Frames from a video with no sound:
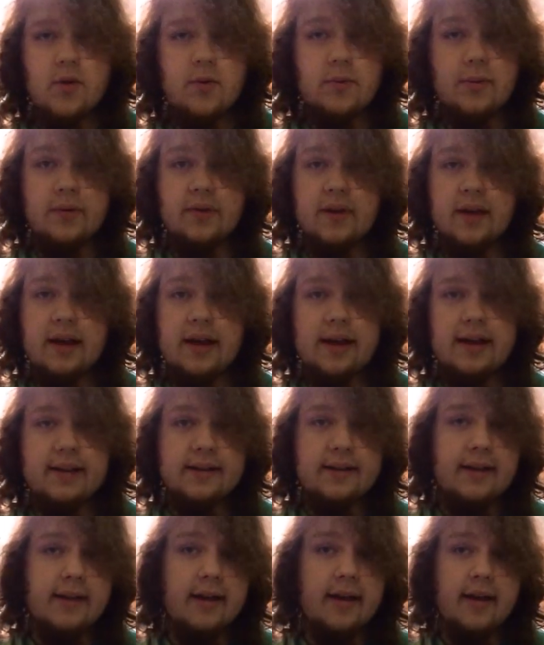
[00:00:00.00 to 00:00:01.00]
We've got
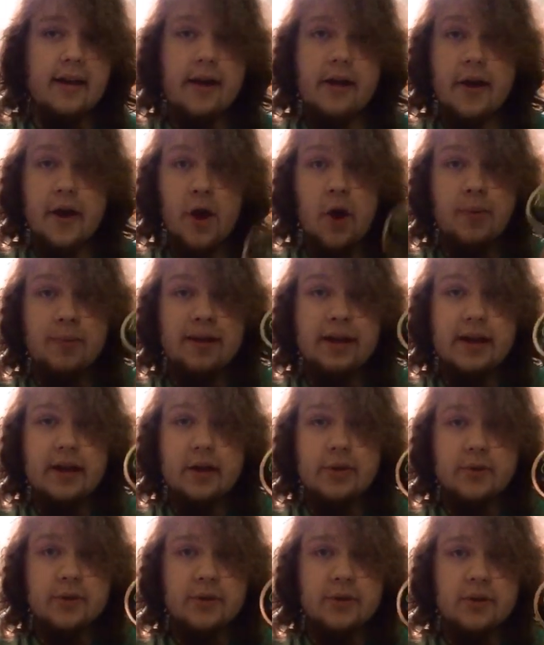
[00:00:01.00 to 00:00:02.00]

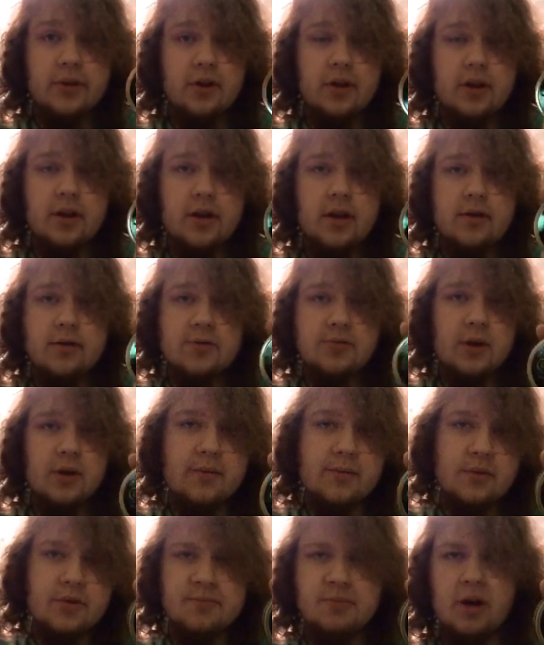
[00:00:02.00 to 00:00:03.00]
Copenhagen Wintergreen Long Cut, which is
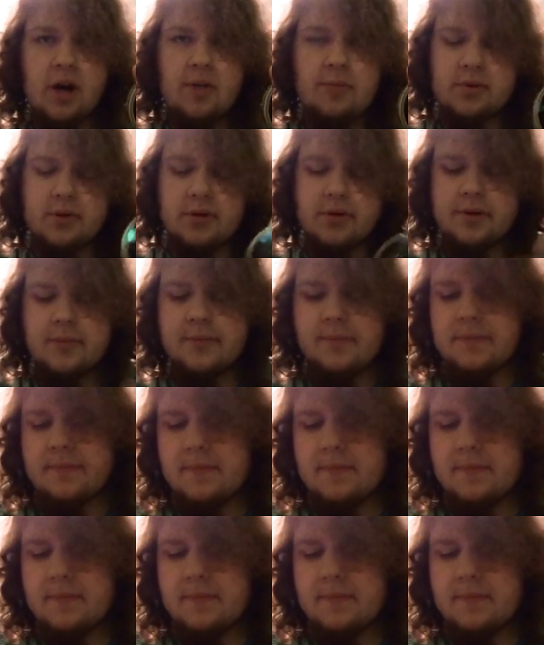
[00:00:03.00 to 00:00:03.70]
the most popular.